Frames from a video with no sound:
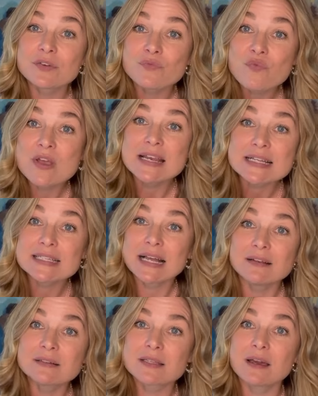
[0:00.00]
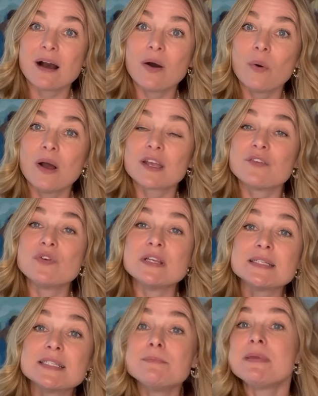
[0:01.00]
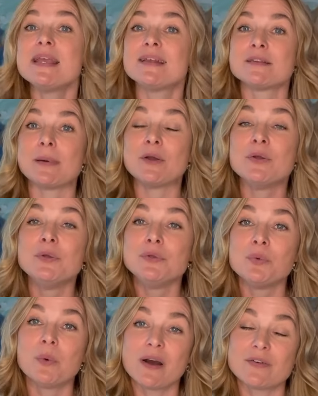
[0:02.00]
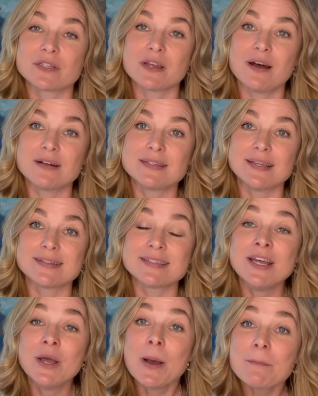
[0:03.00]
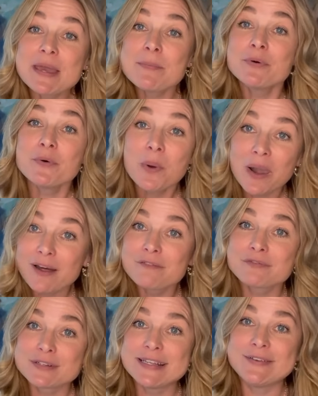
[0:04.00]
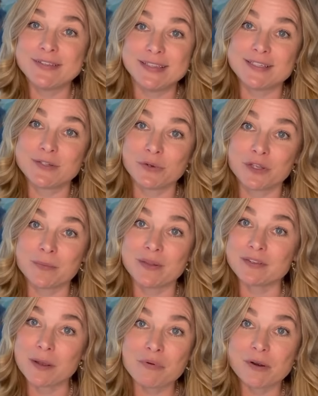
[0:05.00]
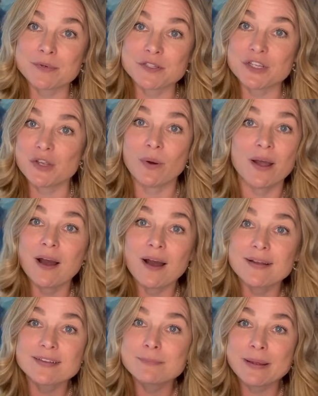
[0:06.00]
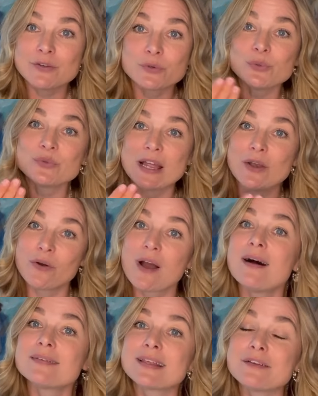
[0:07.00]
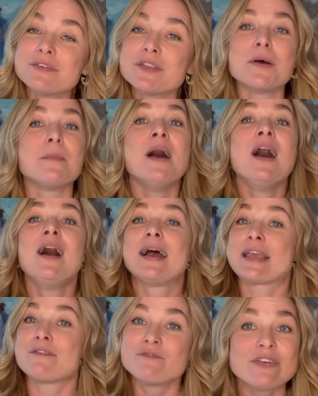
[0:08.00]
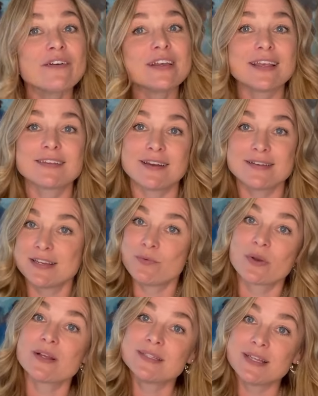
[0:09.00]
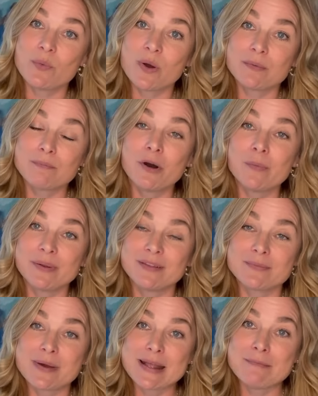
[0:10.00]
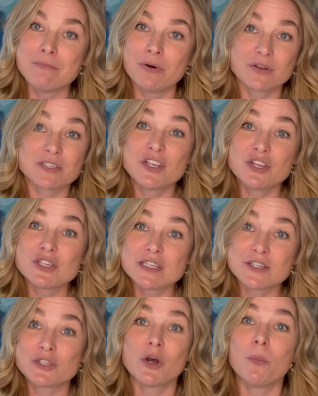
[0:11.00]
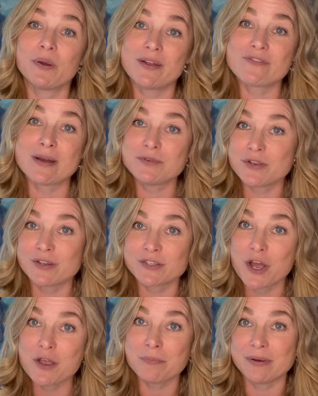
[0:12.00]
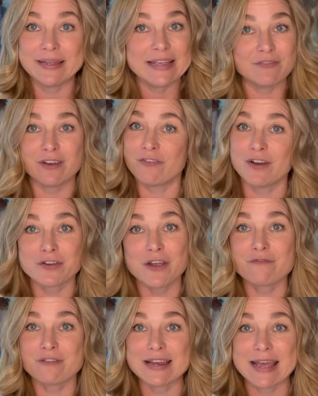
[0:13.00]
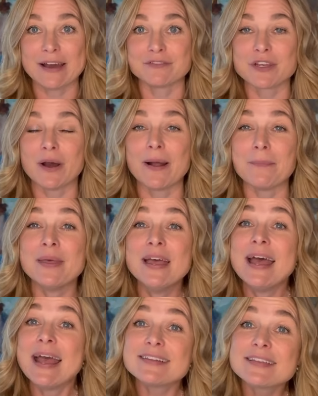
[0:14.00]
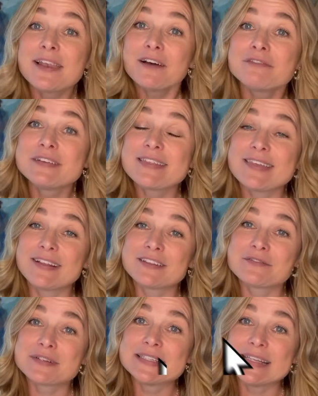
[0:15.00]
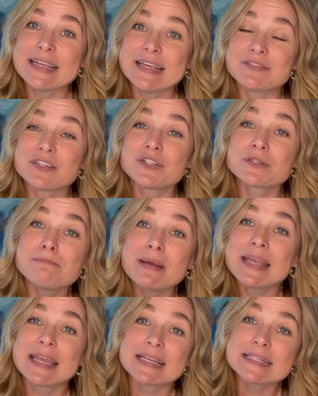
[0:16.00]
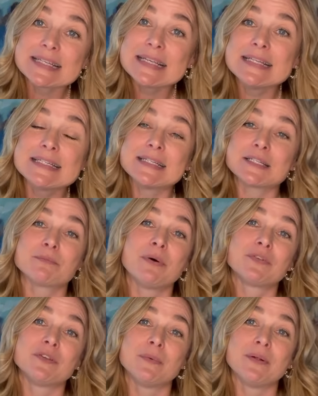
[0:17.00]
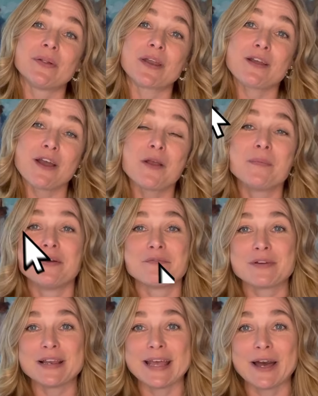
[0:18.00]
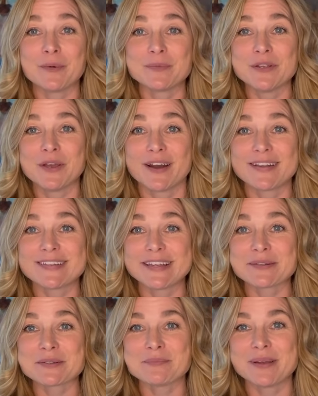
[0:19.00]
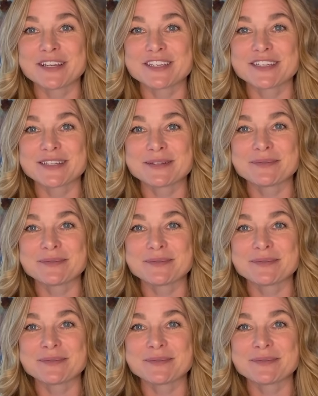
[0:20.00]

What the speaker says: that really sells the artwork and really speaks about who you are as an artist. People love receiving these documents, I promise you. I spend all day long asking for them. I get very excited when I see one pop into my inbox. I usually stop whatever I'm doing to open it, even if I don't really have time. It's a lovely thing to receive. So just make it as easy as possible, and I hope it really helps you guys sell some pictures.